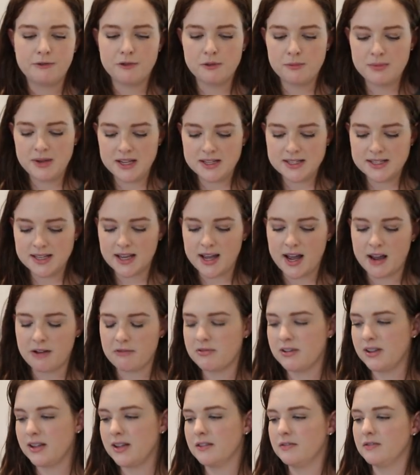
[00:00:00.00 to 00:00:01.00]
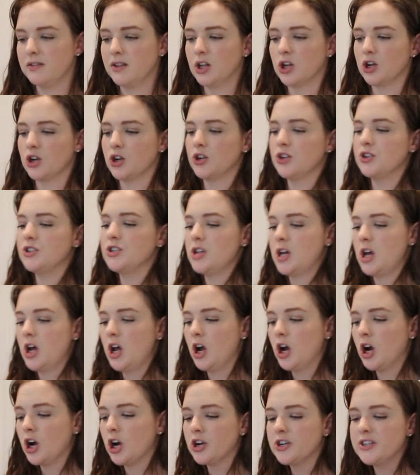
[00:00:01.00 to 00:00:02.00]
For me, it's like I really have learned
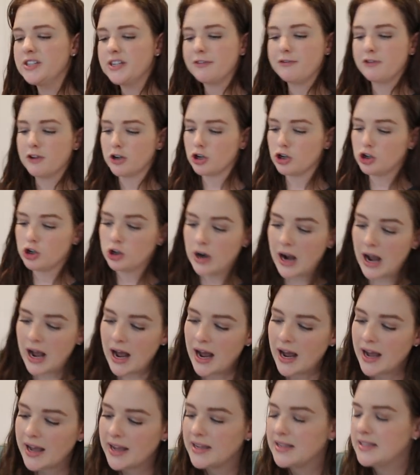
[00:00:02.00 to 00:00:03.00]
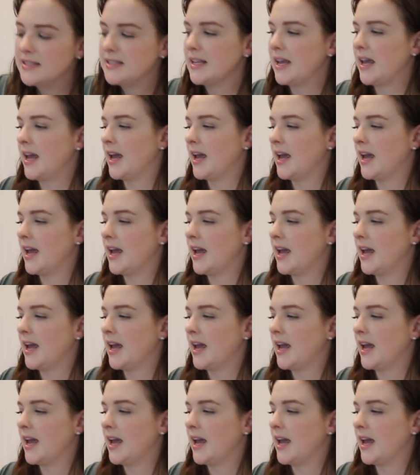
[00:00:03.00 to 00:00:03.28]
her different cries